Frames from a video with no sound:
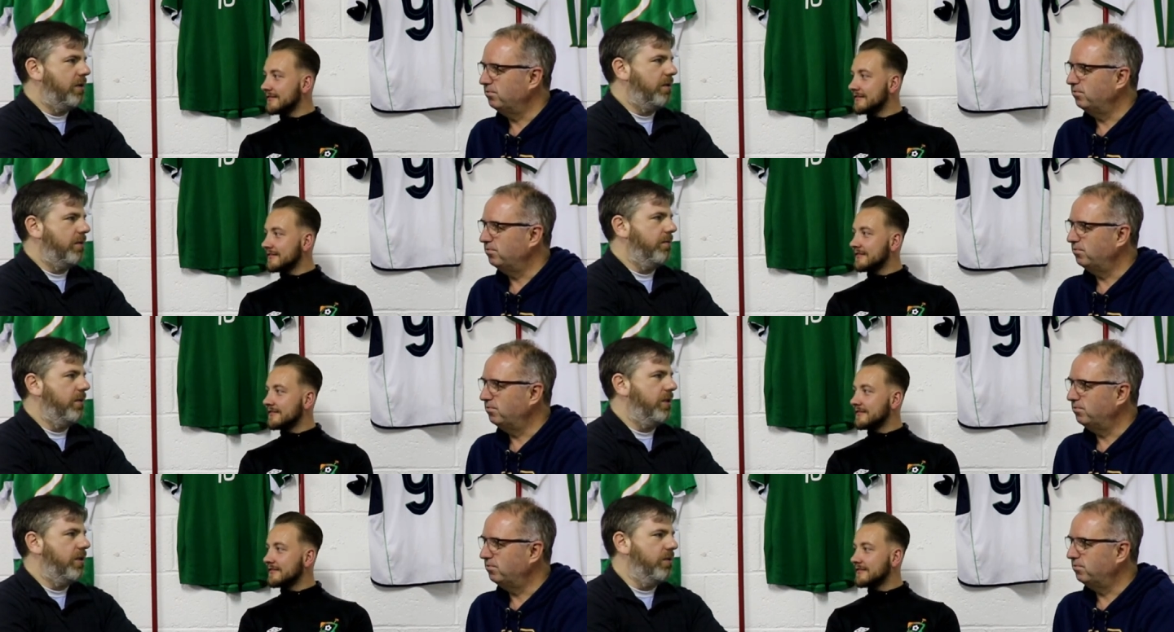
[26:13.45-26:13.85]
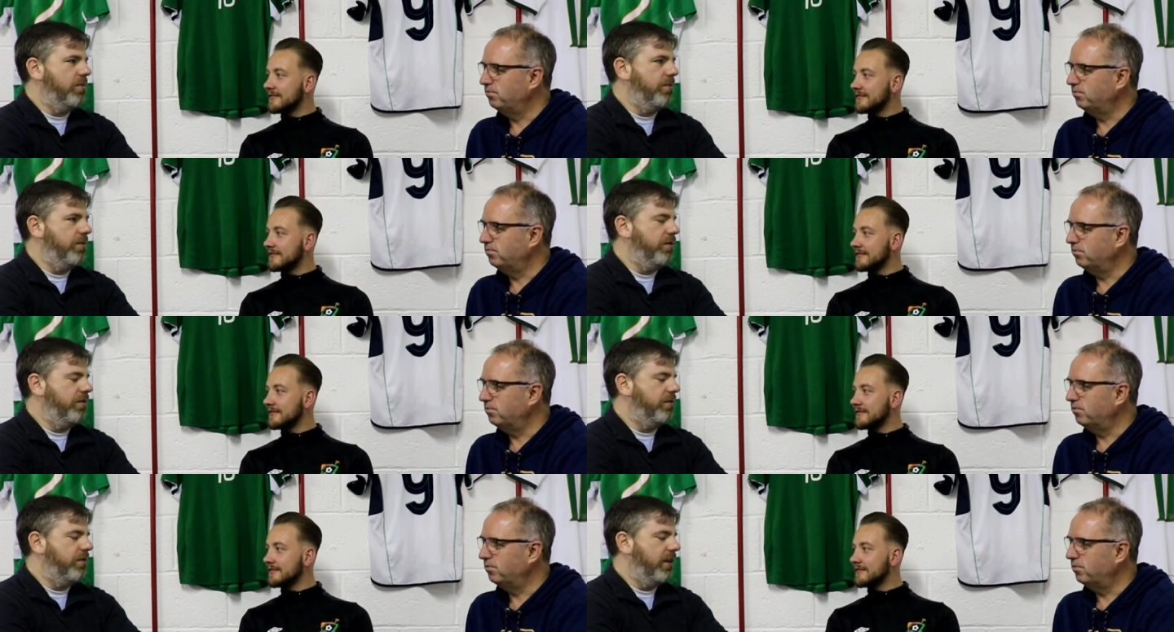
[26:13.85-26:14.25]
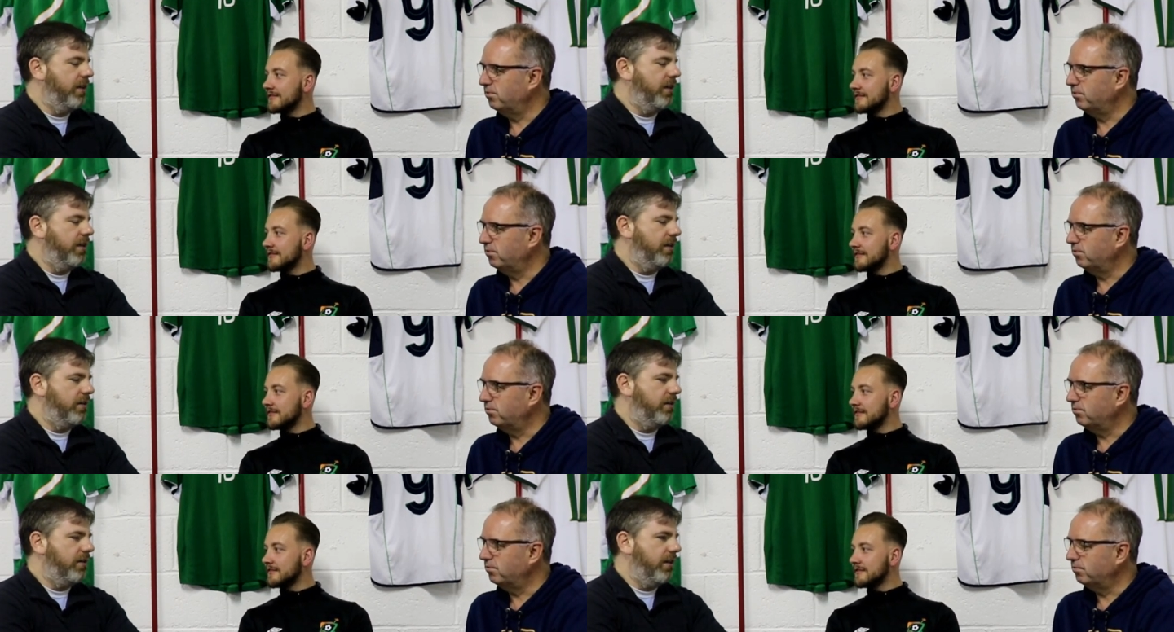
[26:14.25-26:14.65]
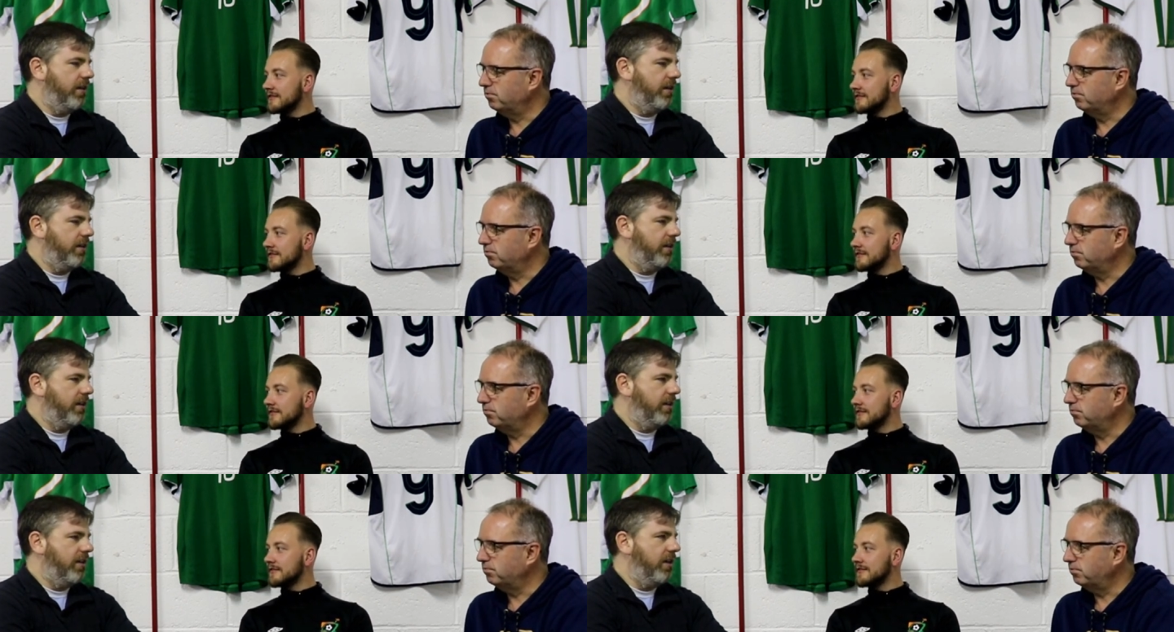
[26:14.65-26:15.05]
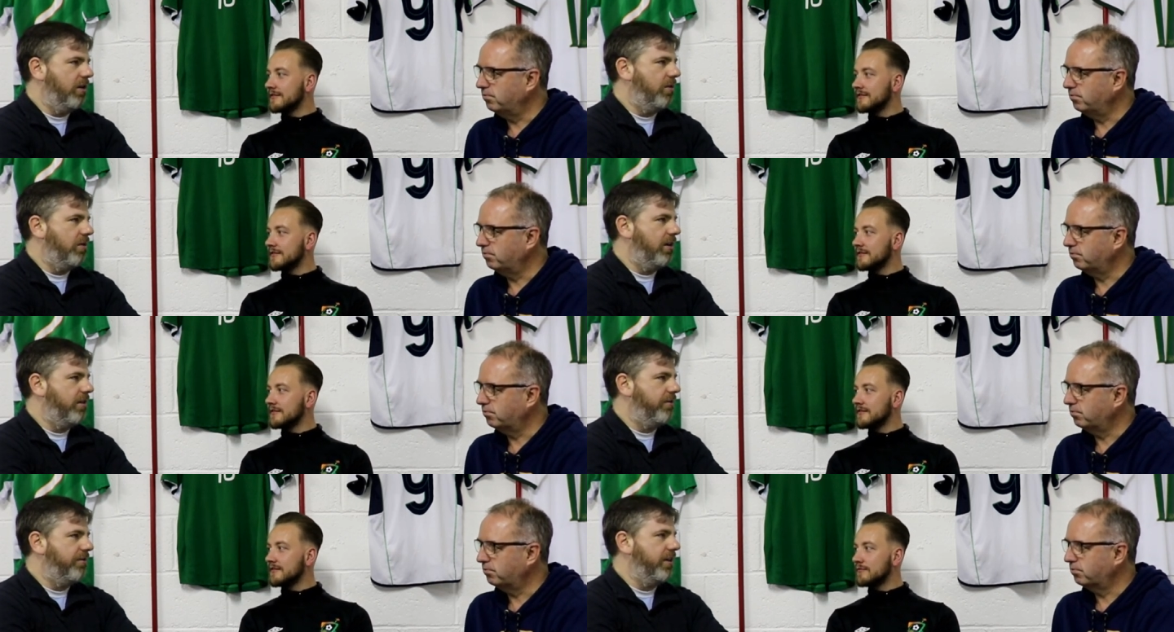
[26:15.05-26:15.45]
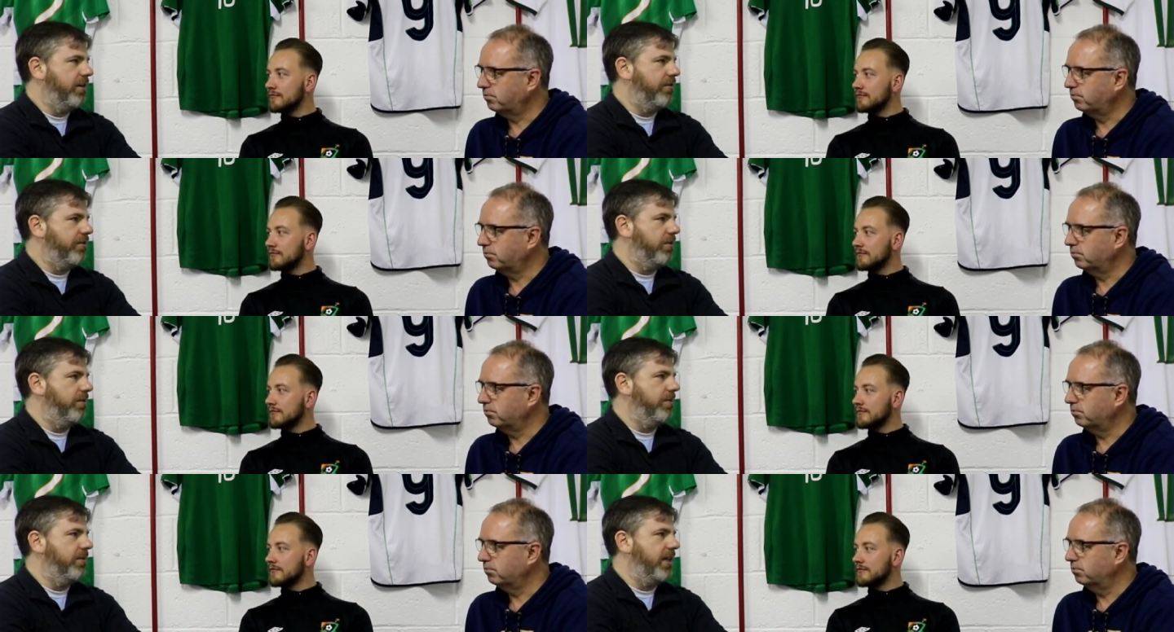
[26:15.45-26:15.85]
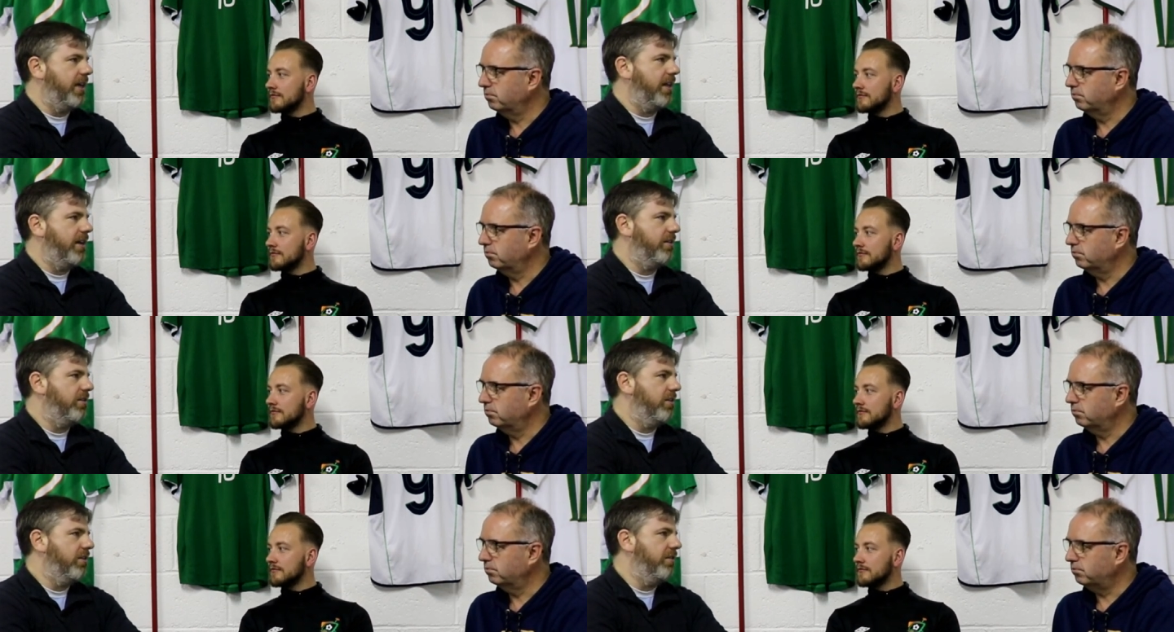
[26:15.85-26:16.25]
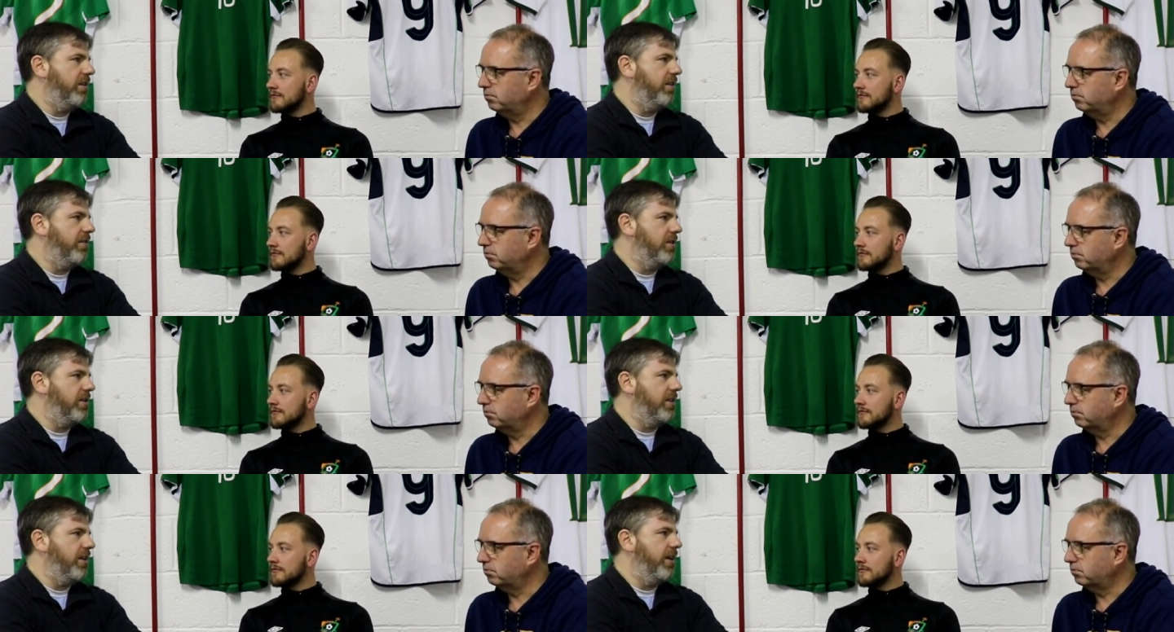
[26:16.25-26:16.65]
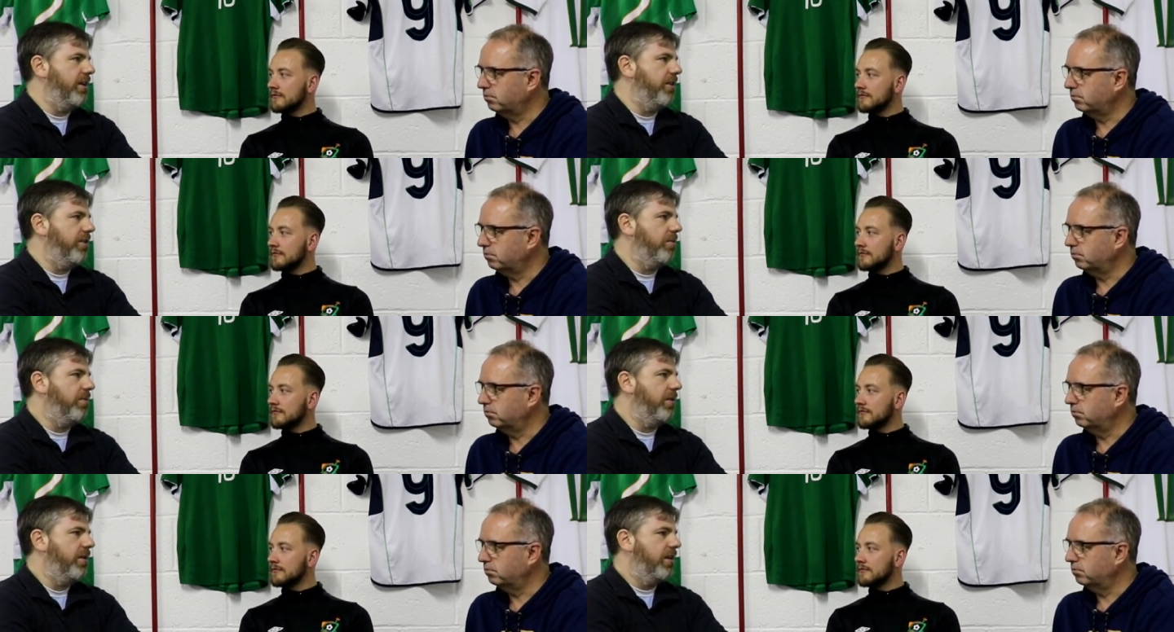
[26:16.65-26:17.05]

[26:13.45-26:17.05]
Speaker 1: we should move the that Italy qualifier from Tallaght to Aviva Stadium.